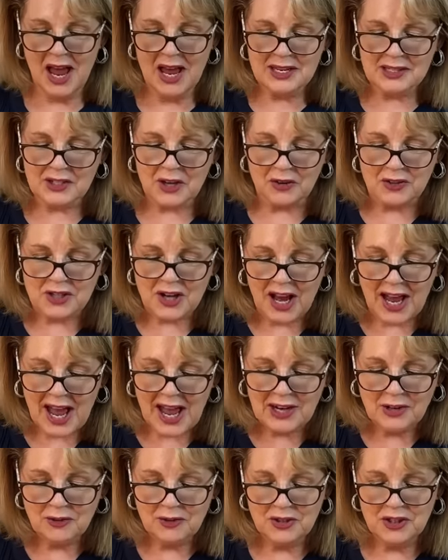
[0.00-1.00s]
So
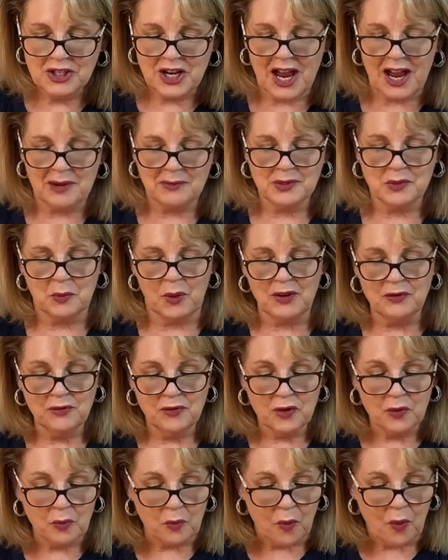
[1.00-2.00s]
Diana and James went
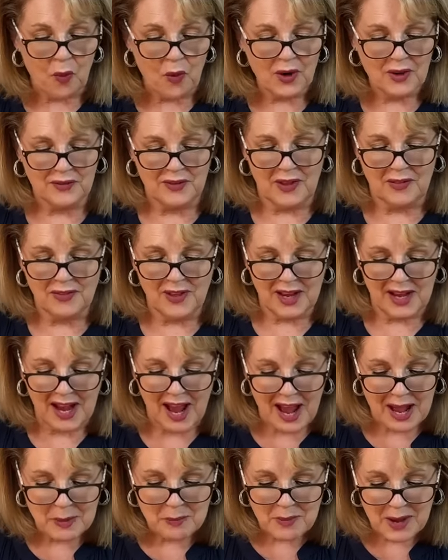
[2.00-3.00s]
for a walk and then they
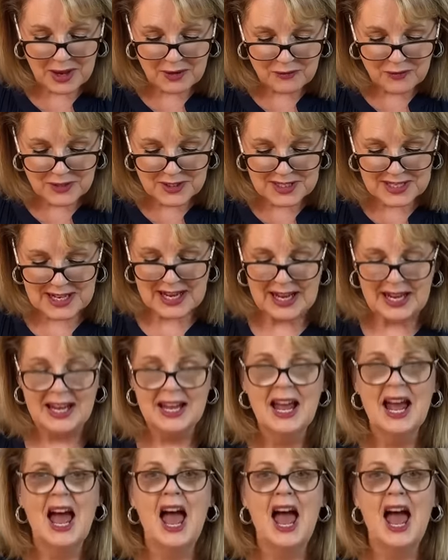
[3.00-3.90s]
came back for tea.